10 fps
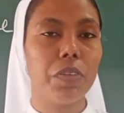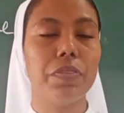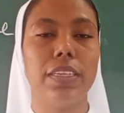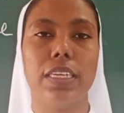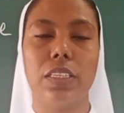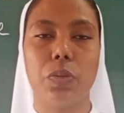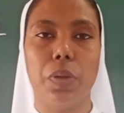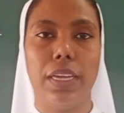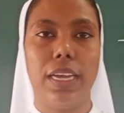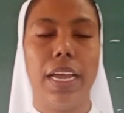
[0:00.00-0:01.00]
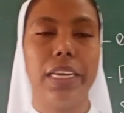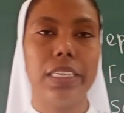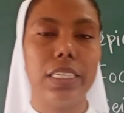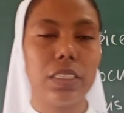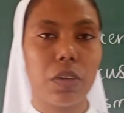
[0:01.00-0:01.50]
of the earthquake, and
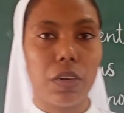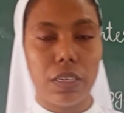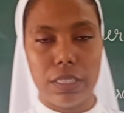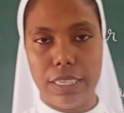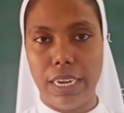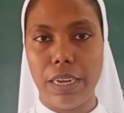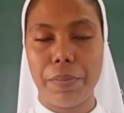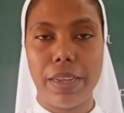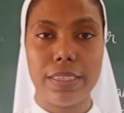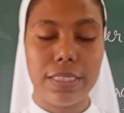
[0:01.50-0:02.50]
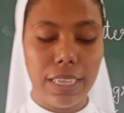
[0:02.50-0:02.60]
it is taking place